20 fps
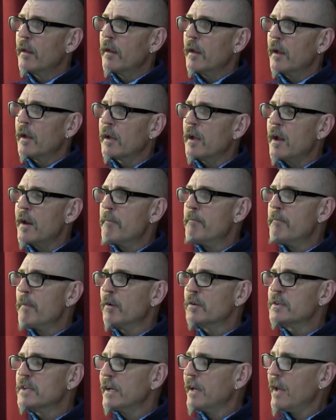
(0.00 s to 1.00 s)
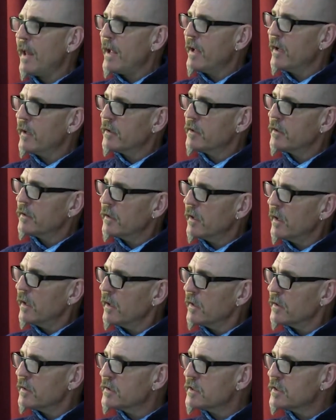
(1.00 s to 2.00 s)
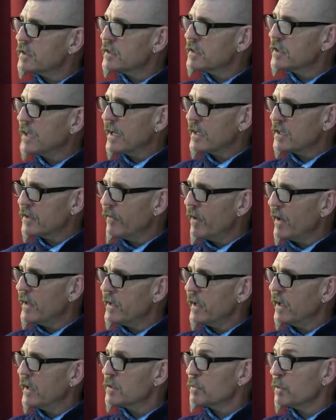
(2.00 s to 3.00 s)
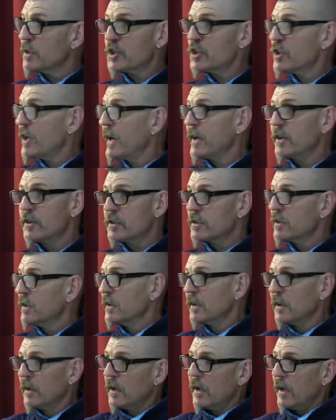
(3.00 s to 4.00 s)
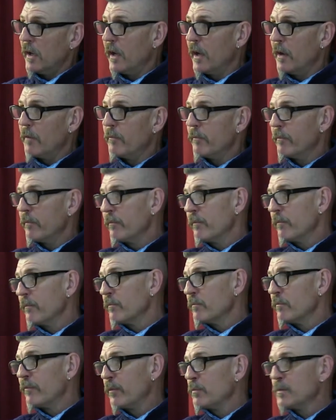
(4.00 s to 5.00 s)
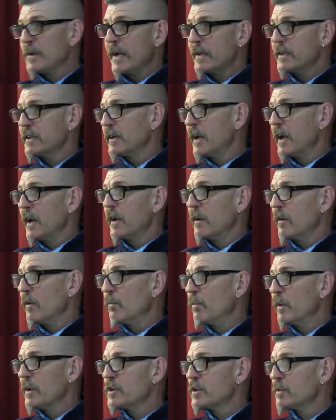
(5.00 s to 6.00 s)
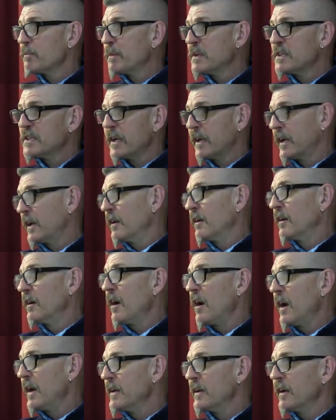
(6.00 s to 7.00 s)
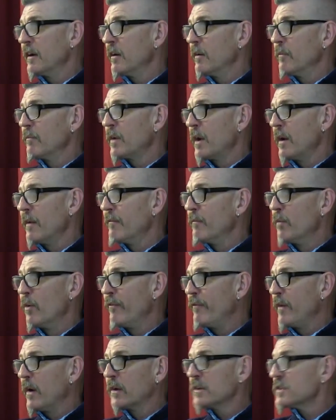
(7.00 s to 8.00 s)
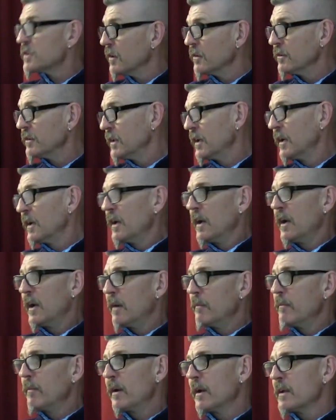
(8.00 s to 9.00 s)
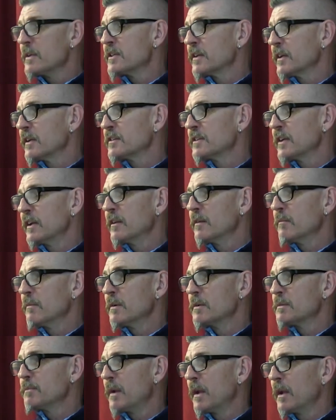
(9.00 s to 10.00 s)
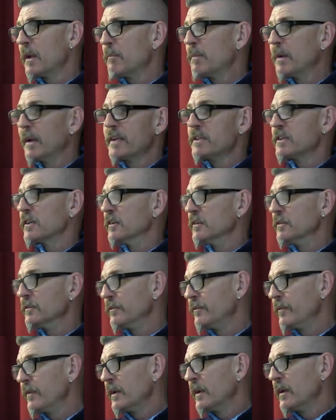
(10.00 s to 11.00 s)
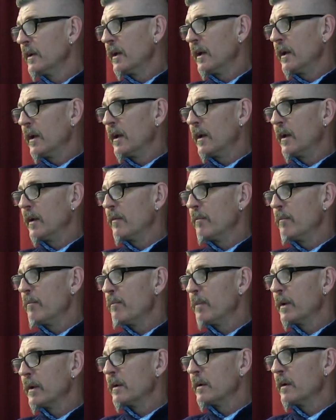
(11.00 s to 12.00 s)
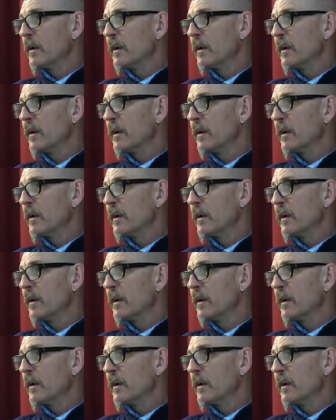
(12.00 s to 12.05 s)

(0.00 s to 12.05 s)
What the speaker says: a kind of multi-layered sets of ideas which change from day to day on which particular idea I'm kind of more focused on. I see them as being political, but